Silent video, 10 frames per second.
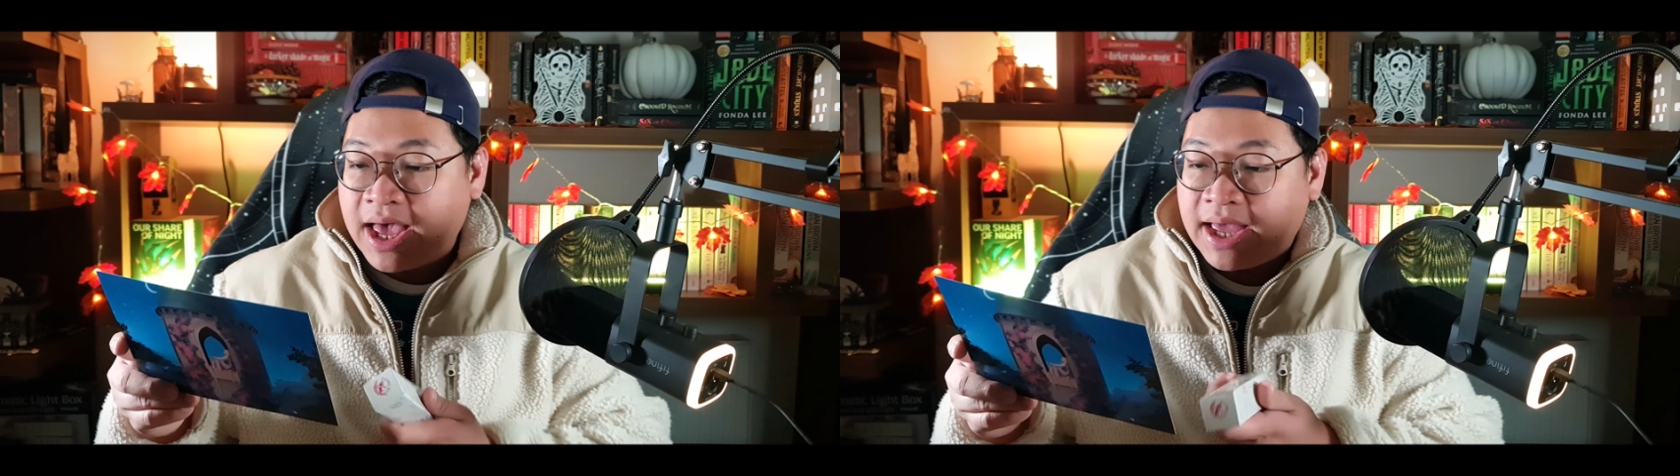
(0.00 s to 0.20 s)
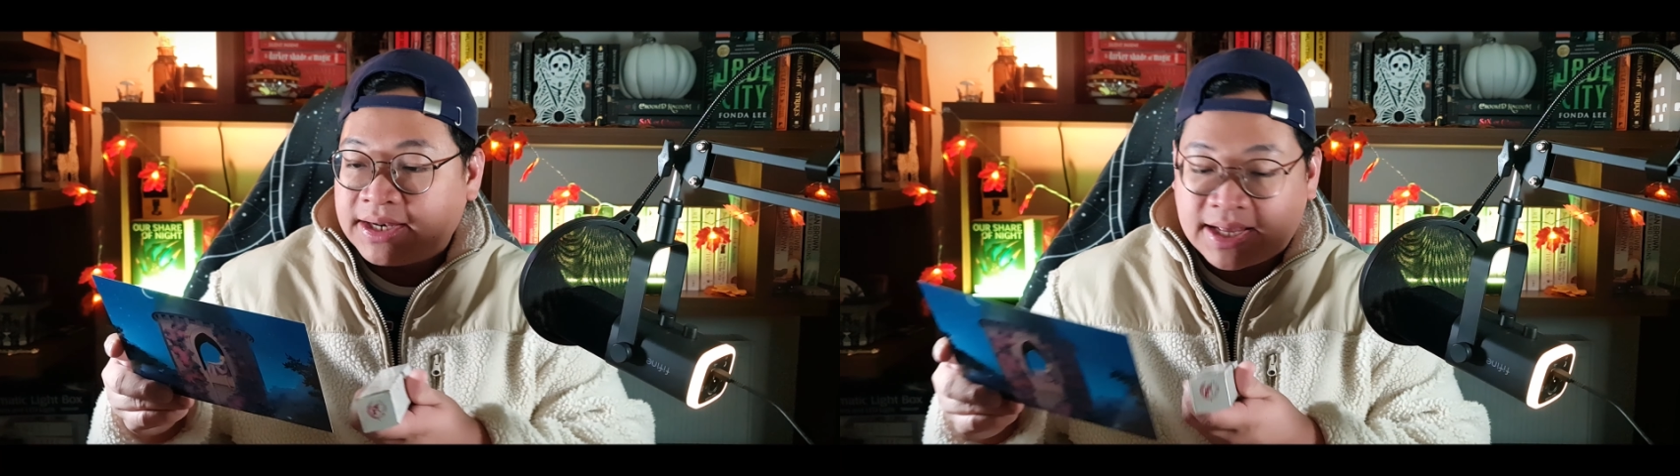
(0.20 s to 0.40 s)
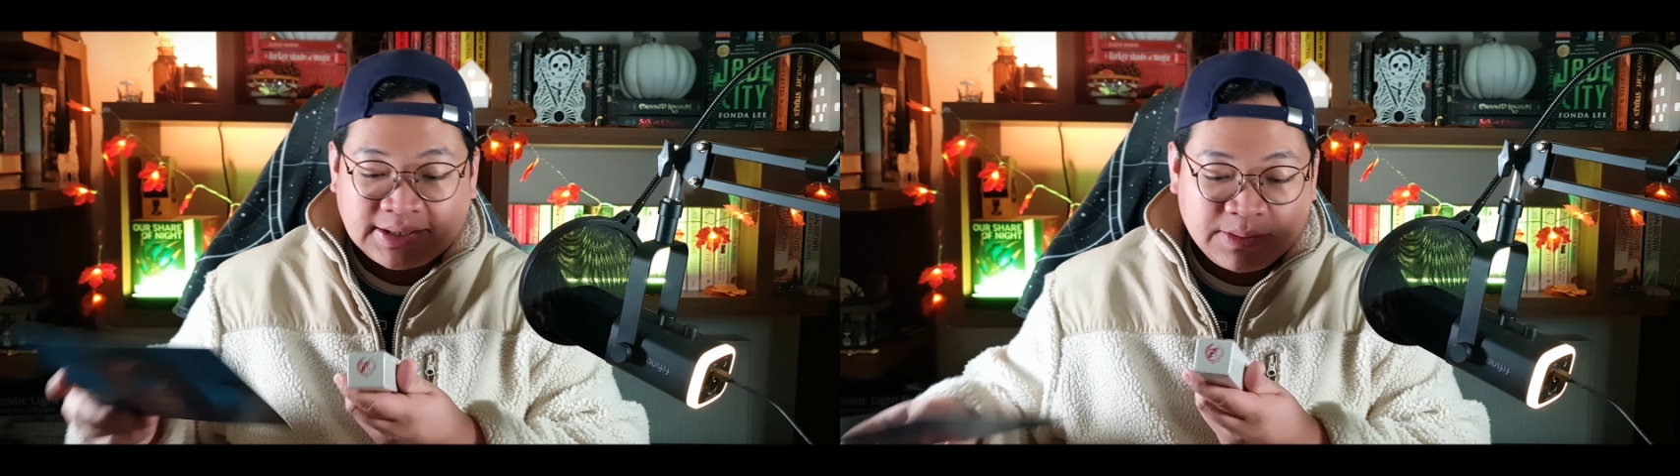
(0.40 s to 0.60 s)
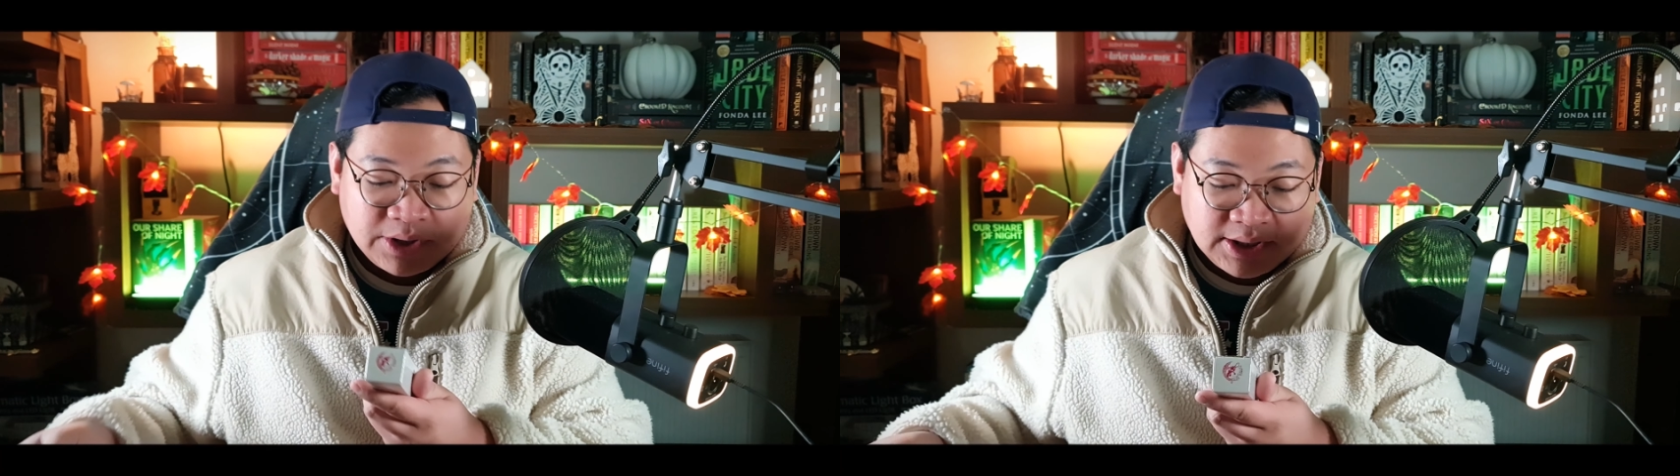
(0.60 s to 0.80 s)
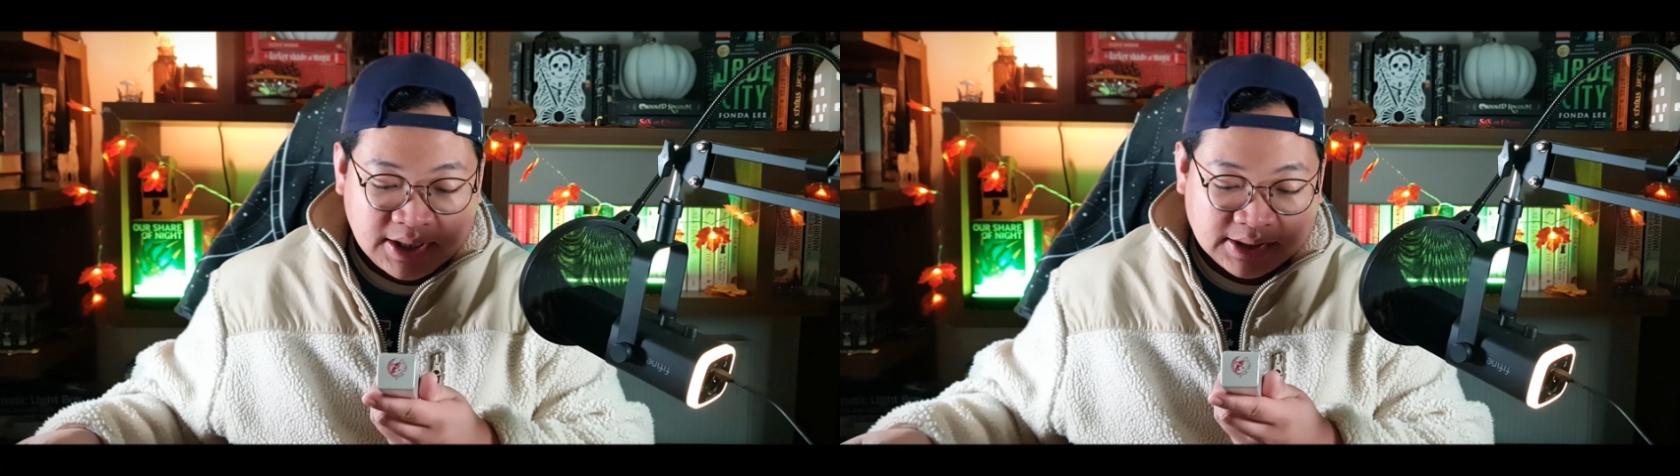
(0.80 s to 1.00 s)
and let's see
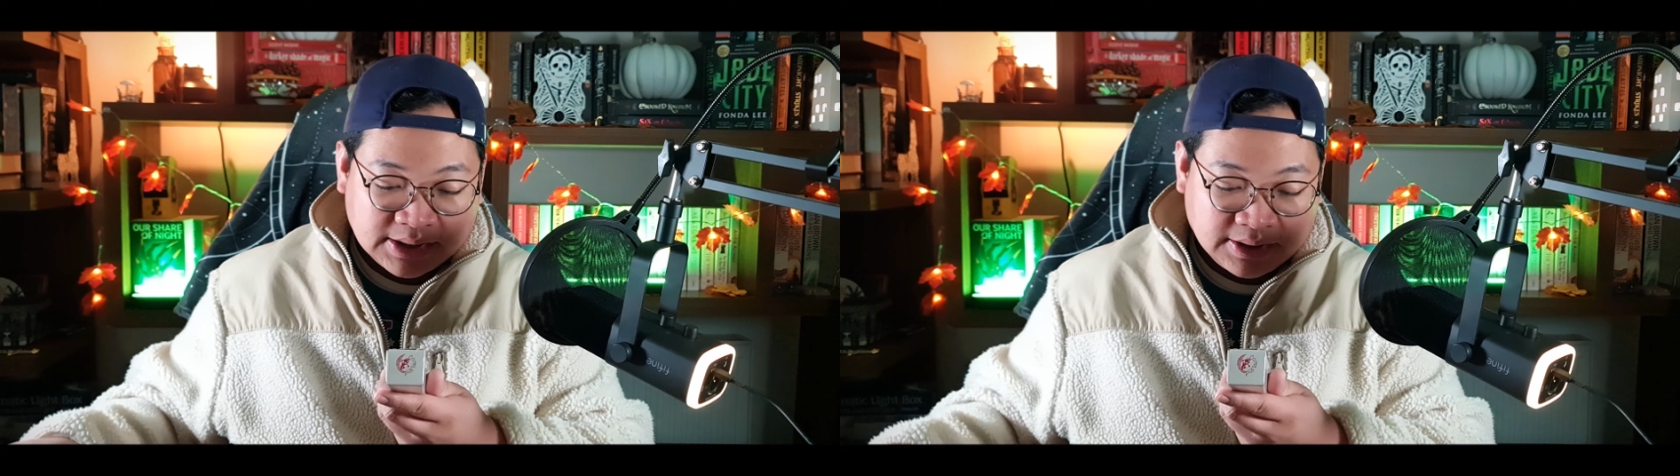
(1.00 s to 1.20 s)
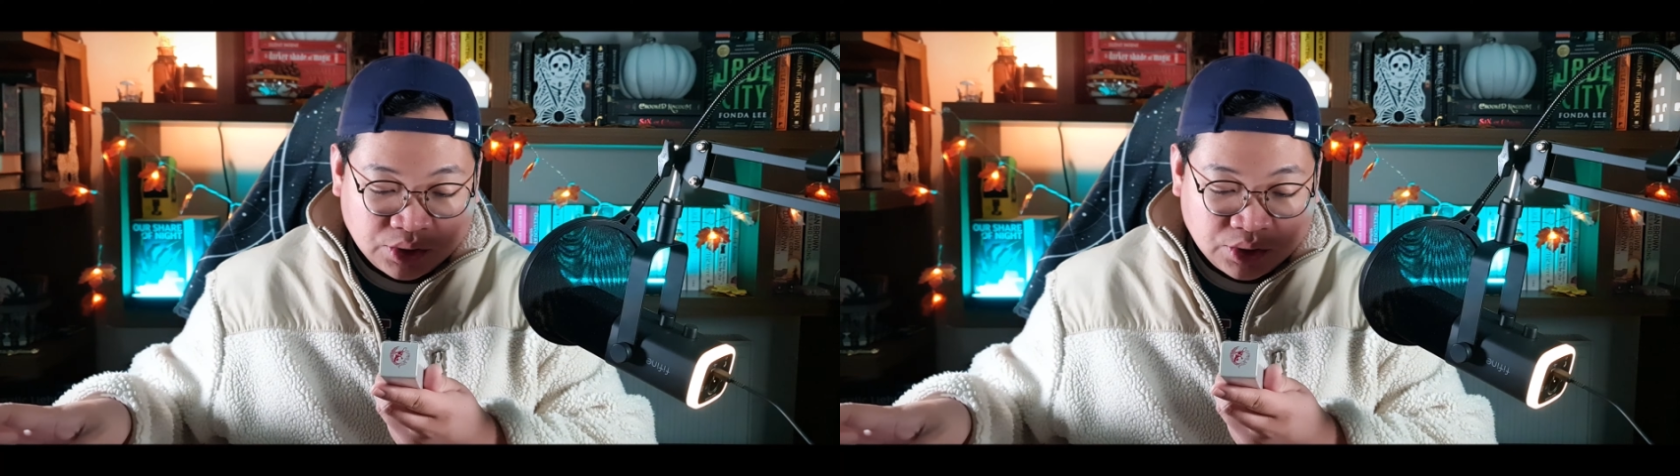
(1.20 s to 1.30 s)
what this is.